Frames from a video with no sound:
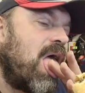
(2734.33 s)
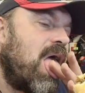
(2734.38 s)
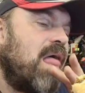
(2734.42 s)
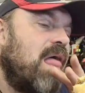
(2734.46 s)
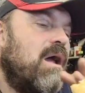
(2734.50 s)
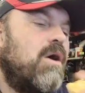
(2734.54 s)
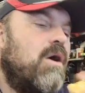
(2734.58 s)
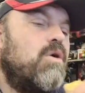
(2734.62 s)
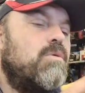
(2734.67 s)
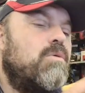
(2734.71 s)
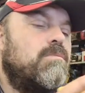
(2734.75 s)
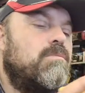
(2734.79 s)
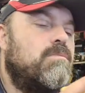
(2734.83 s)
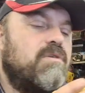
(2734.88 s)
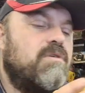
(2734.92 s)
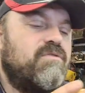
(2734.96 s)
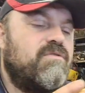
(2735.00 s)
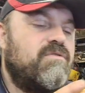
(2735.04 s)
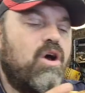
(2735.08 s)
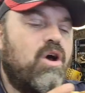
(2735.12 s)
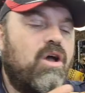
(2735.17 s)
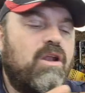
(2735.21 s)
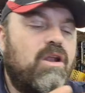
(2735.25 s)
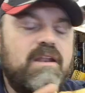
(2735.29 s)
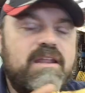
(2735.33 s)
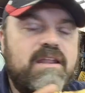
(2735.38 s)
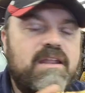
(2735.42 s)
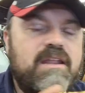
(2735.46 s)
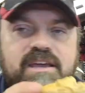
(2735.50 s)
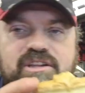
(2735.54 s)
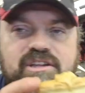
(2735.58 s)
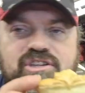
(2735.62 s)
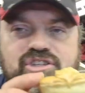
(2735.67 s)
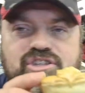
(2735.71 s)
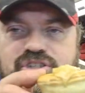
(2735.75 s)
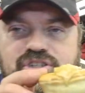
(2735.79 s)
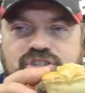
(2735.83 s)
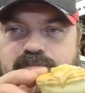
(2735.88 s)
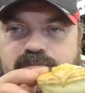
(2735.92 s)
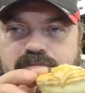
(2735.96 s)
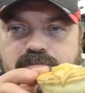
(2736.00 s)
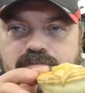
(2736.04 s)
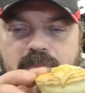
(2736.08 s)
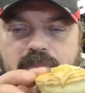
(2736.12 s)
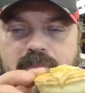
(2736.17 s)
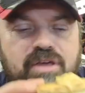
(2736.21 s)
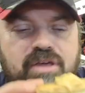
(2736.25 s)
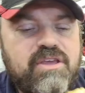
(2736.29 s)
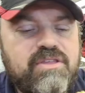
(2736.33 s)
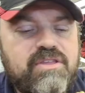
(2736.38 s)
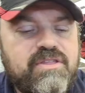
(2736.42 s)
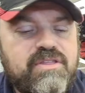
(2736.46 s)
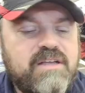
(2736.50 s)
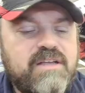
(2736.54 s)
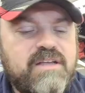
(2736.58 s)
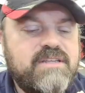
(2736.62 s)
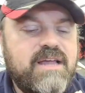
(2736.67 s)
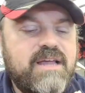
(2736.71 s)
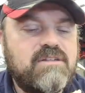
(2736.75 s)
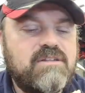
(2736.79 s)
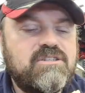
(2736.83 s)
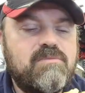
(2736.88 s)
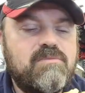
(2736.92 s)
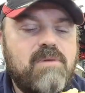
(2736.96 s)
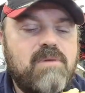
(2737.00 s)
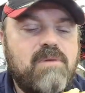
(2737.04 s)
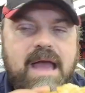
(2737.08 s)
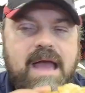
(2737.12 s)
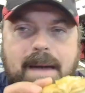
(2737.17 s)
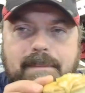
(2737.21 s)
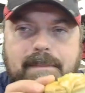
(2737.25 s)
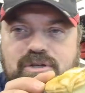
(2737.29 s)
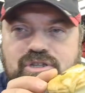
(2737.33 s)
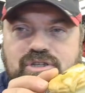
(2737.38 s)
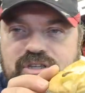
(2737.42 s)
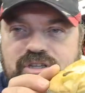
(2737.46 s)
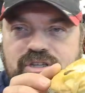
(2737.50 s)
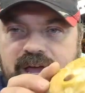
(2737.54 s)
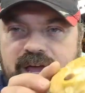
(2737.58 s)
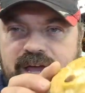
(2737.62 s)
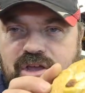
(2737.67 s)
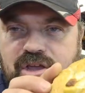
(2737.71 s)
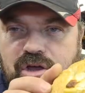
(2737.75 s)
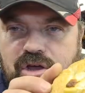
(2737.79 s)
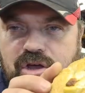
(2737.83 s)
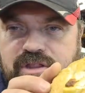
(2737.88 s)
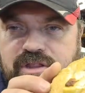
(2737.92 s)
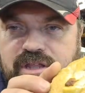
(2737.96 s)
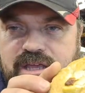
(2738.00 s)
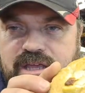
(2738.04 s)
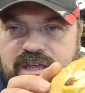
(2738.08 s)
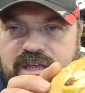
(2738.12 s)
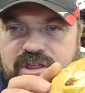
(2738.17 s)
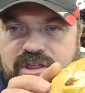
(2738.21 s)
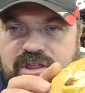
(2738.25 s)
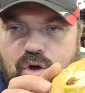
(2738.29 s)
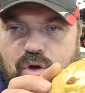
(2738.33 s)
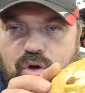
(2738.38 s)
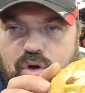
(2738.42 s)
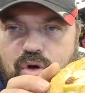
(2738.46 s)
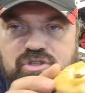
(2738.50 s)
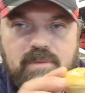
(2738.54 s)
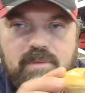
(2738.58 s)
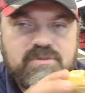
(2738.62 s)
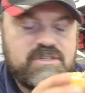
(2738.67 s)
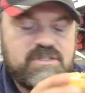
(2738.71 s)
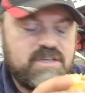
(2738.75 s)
Oh, we've got leakage, but I think that's down to my aperture that I cut the autopsy